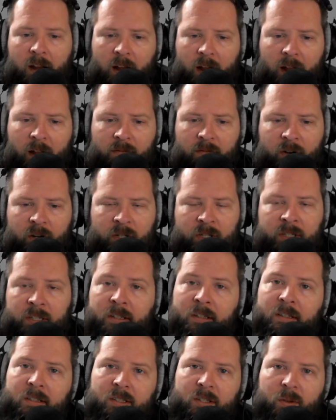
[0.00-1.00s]

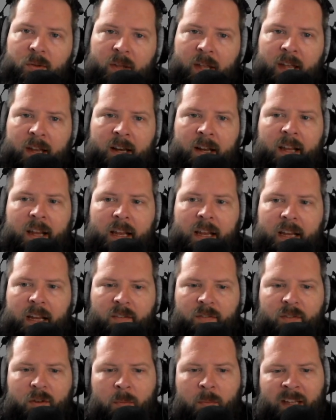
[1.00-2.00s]
version so that
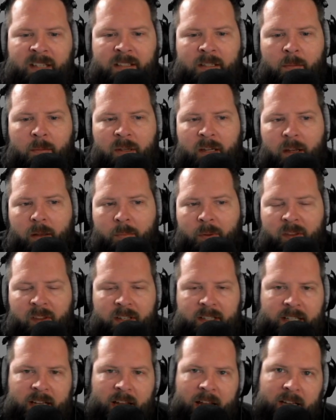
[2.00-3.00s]
if you mess something up in
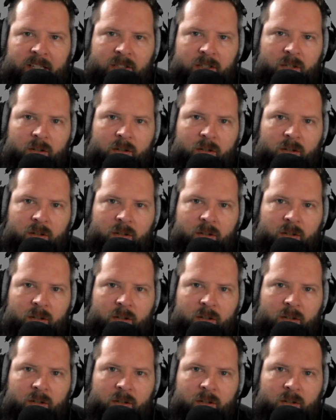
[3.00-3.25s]
the text,